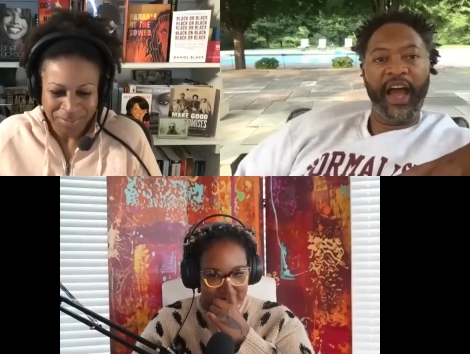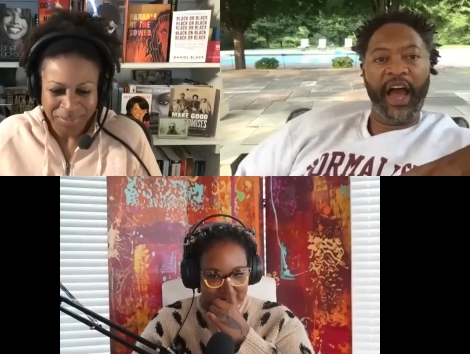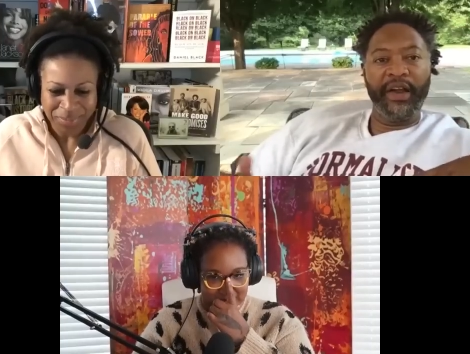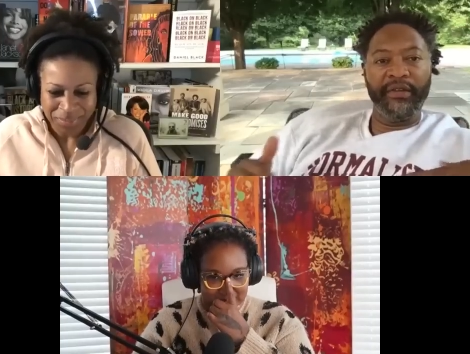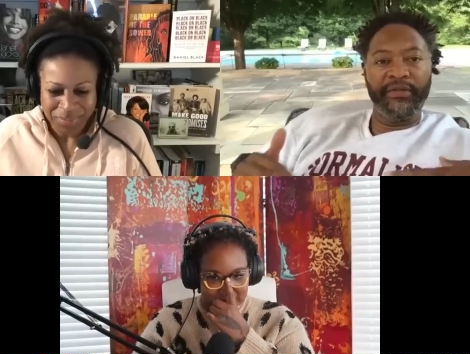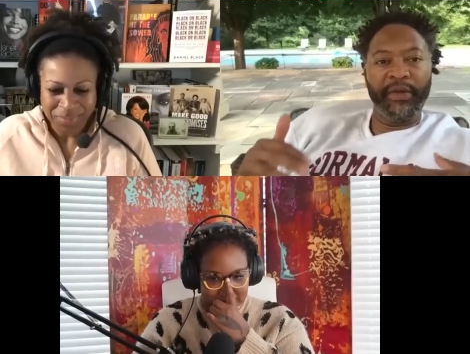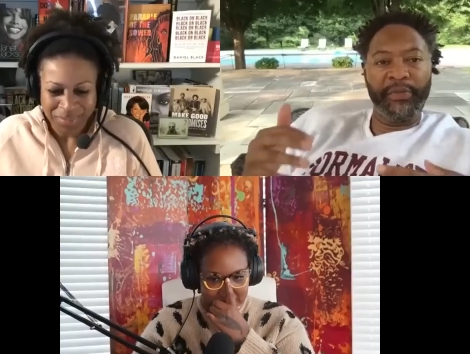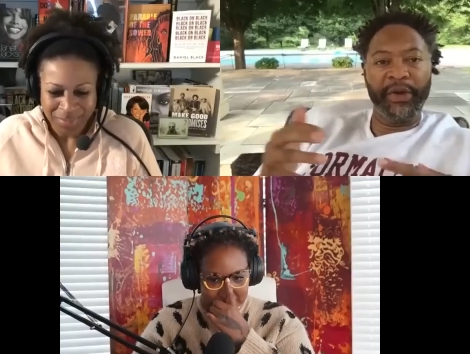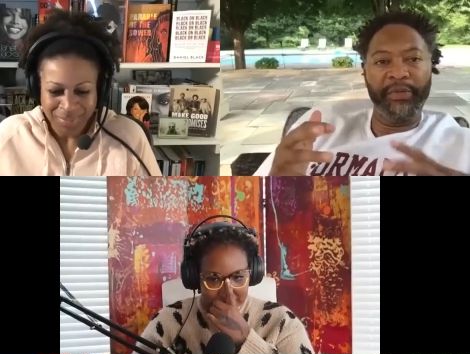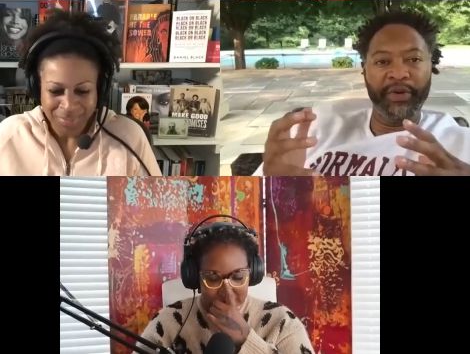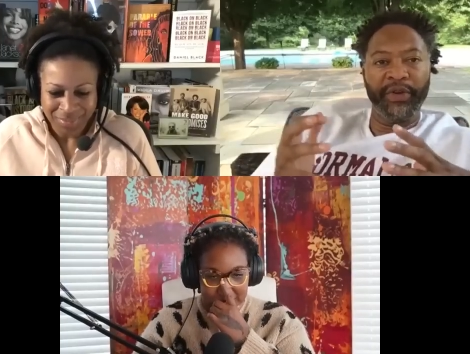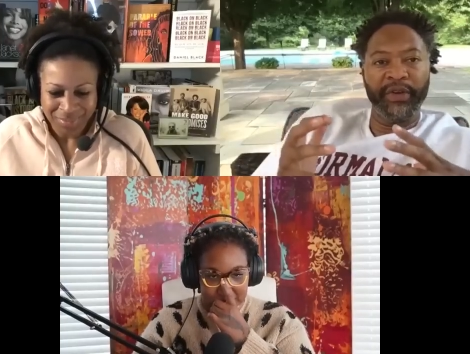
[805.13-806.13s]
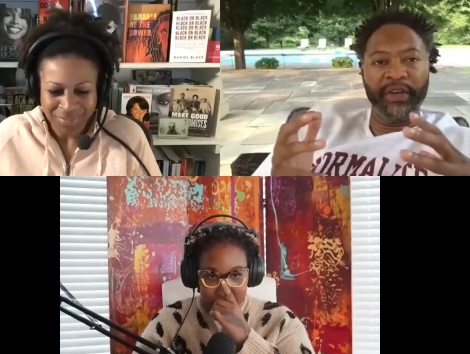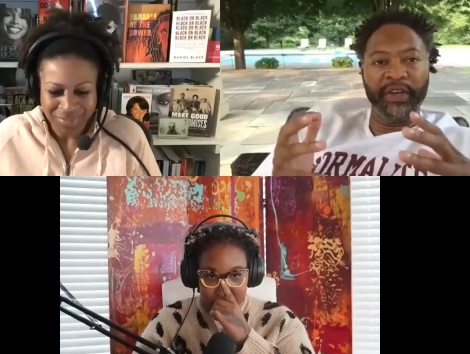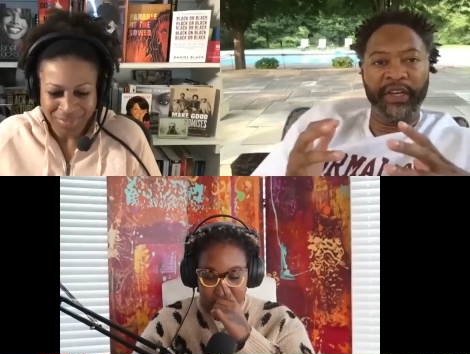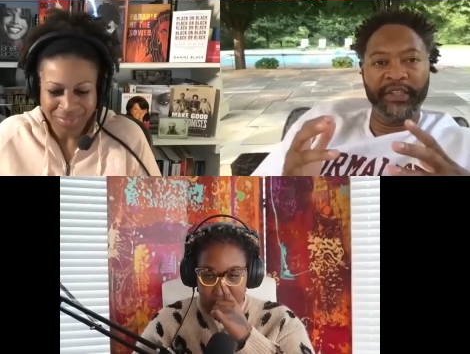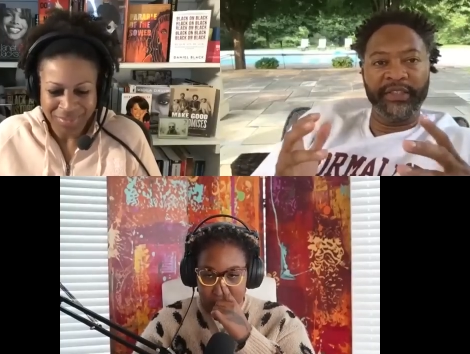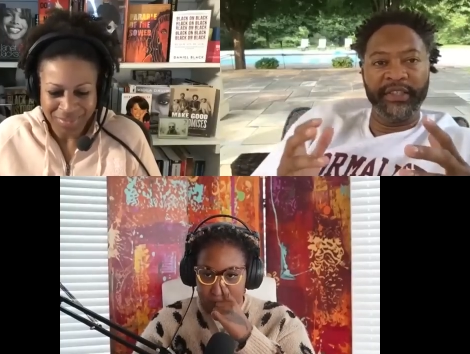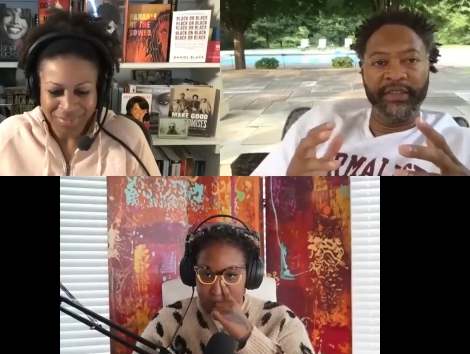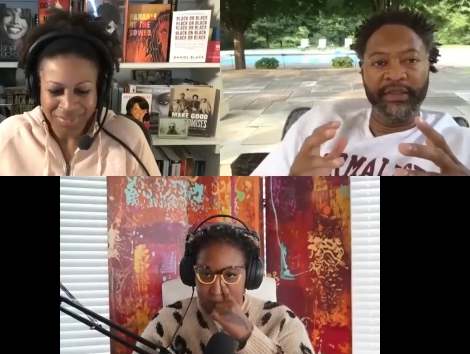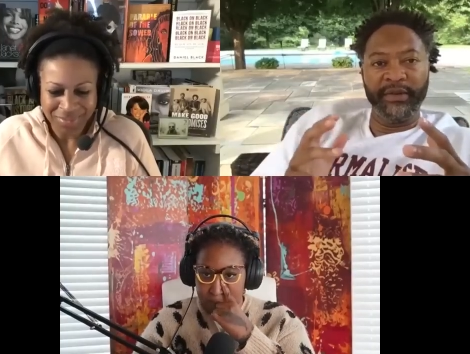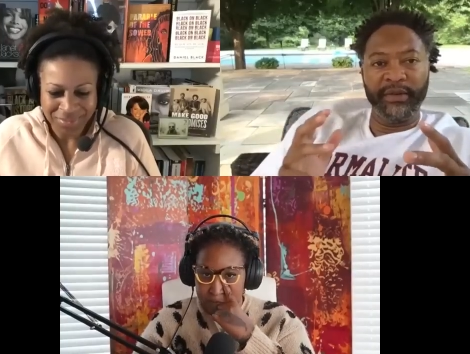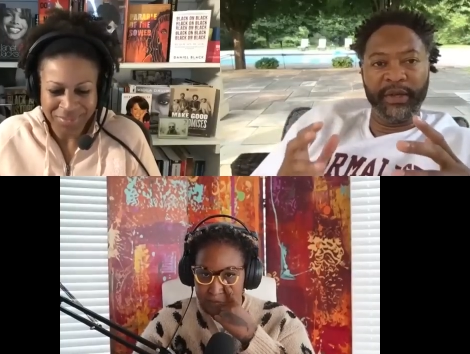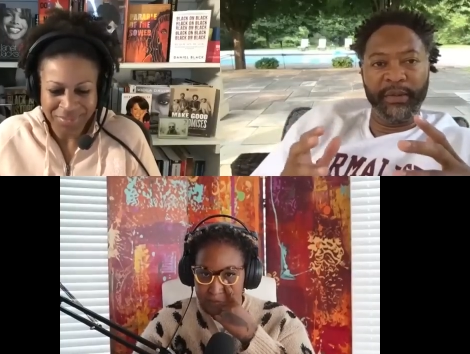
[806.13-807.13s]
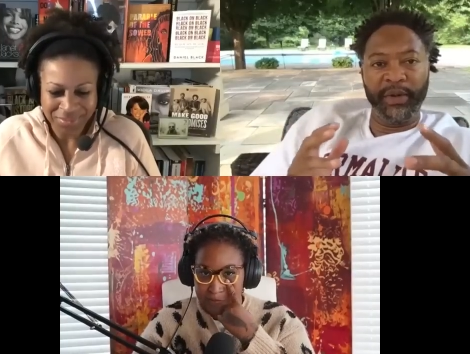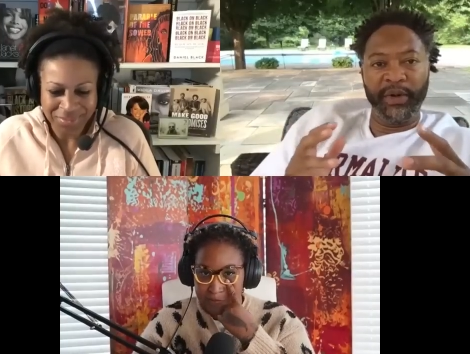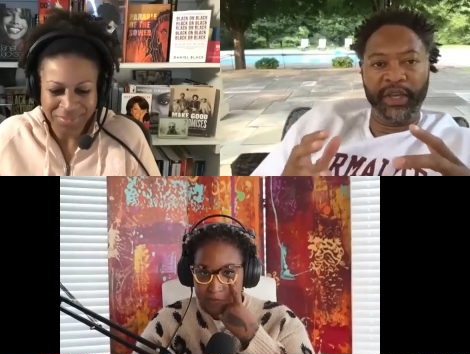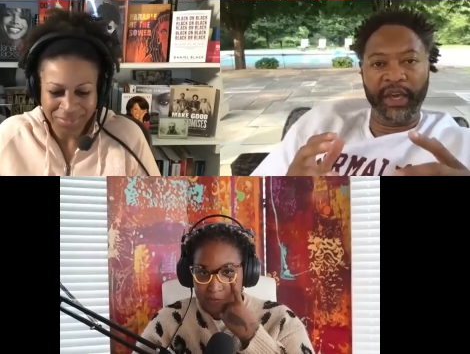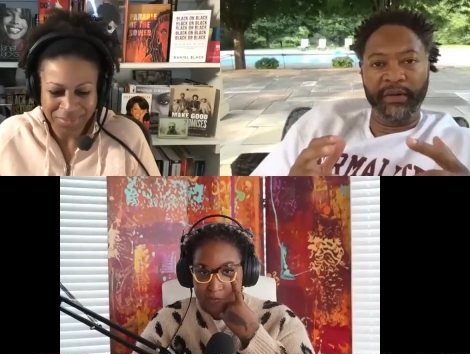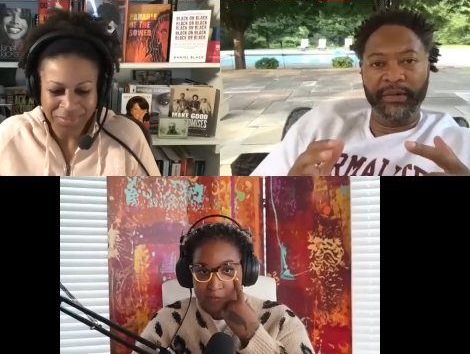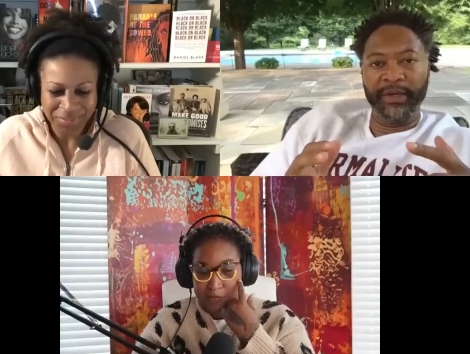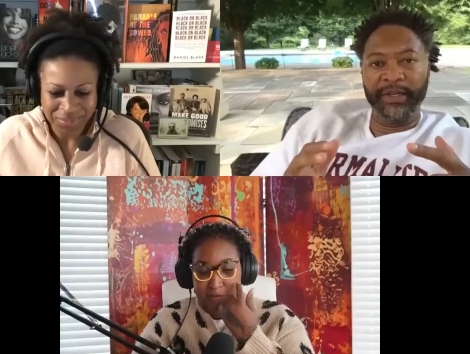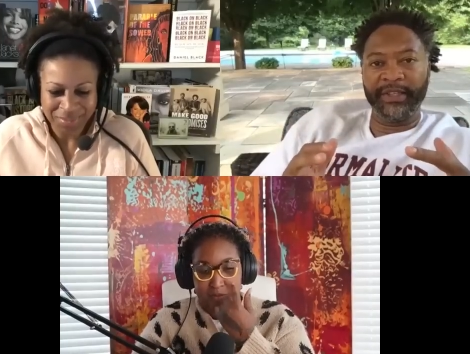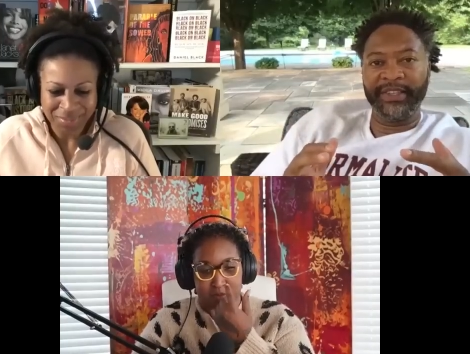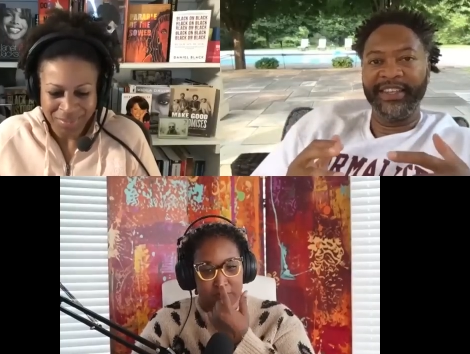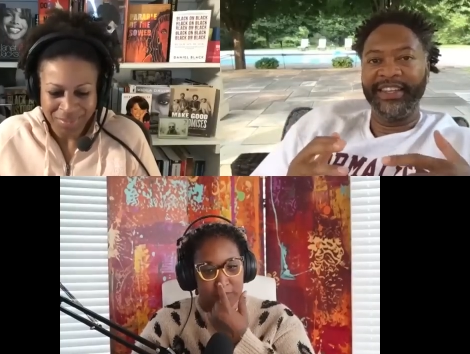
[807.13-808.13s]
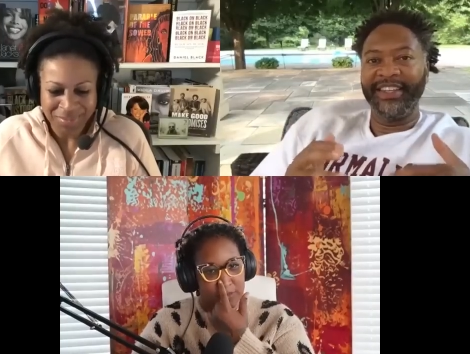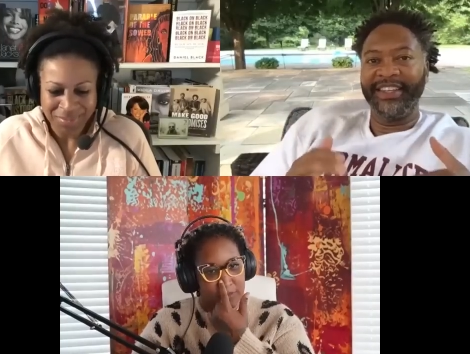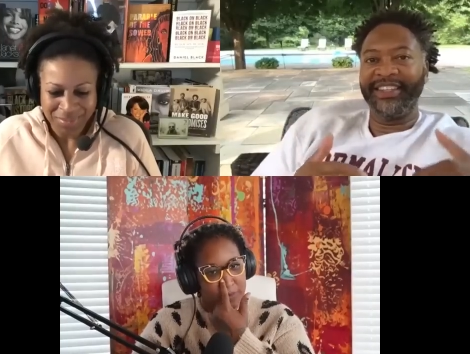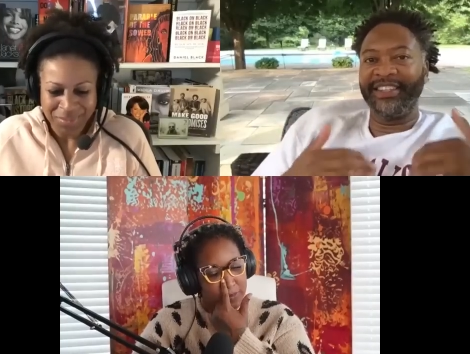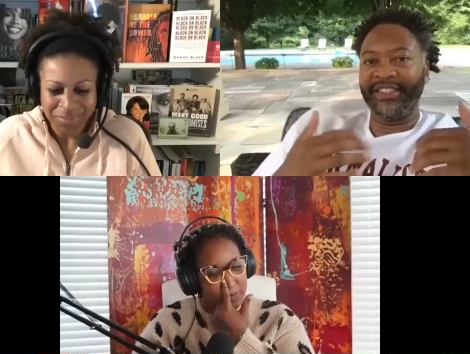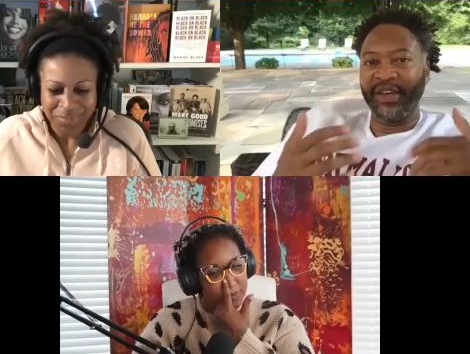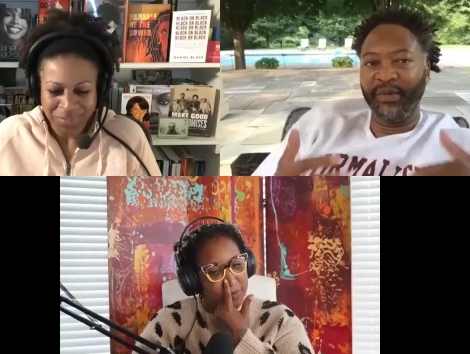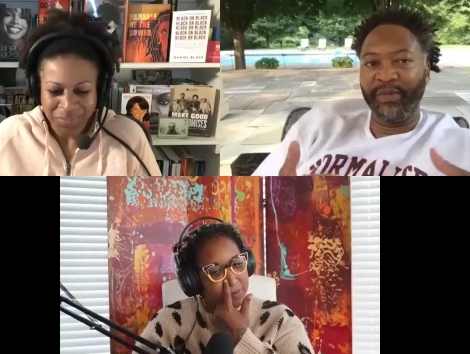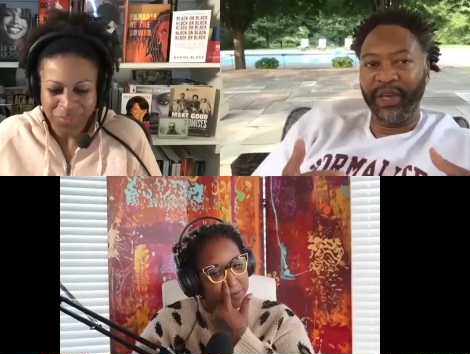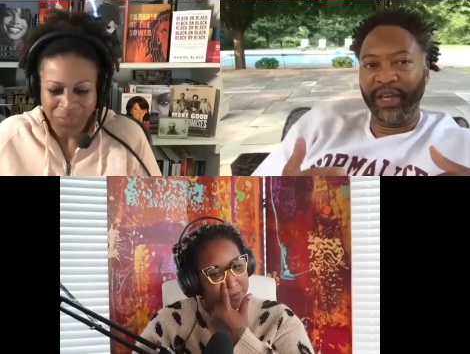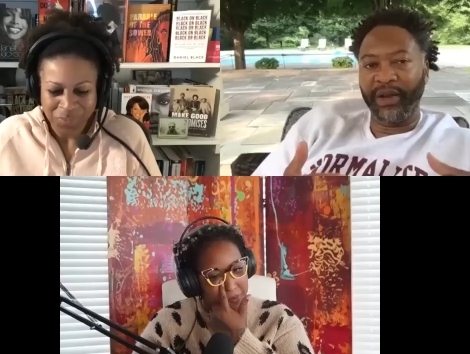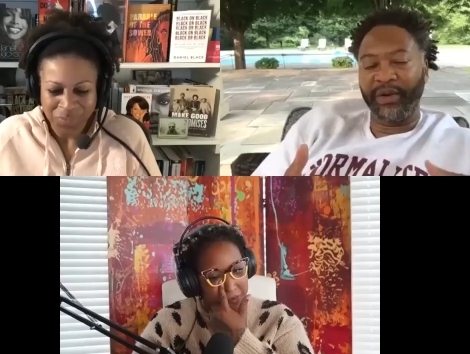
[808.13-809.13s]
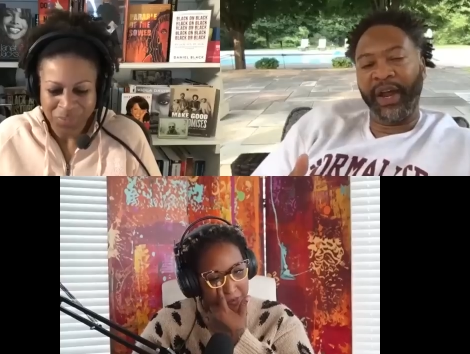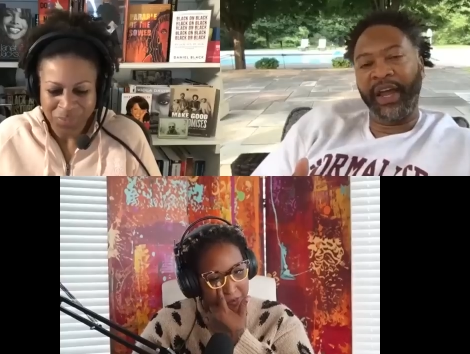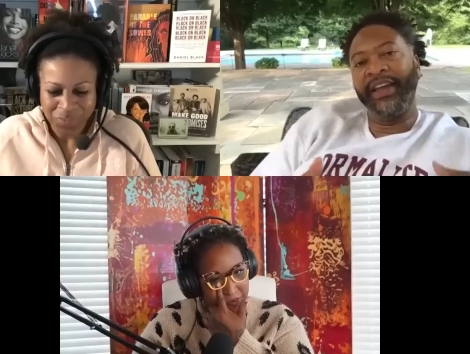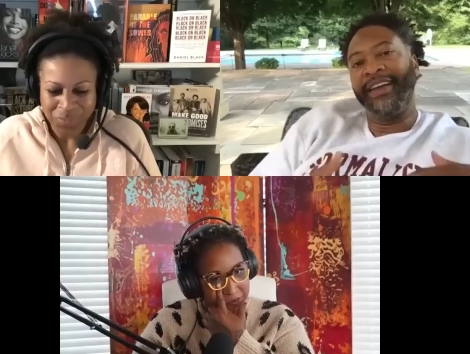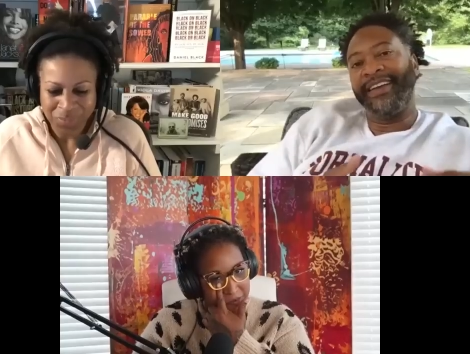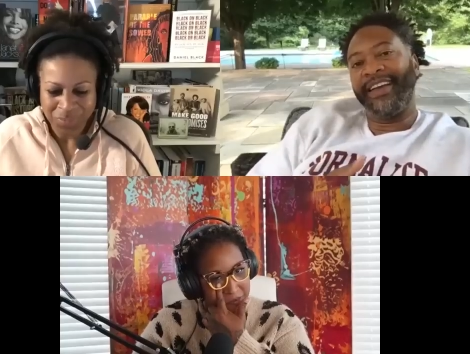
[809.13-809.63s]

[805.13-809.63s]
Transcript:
Speaker 1: out of the people you're looking to communicate with, then so be it, right?